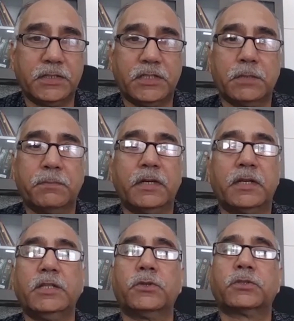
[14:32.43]

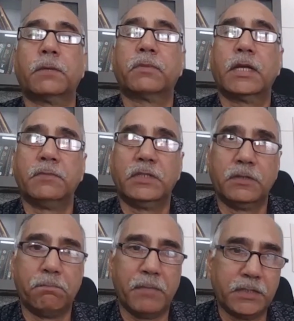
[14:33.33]
disabilities, or sometimes
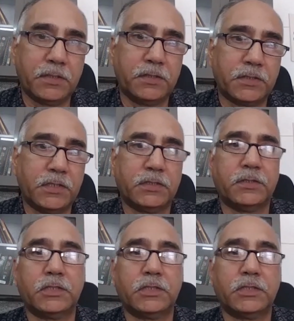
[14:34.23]
even major diseases,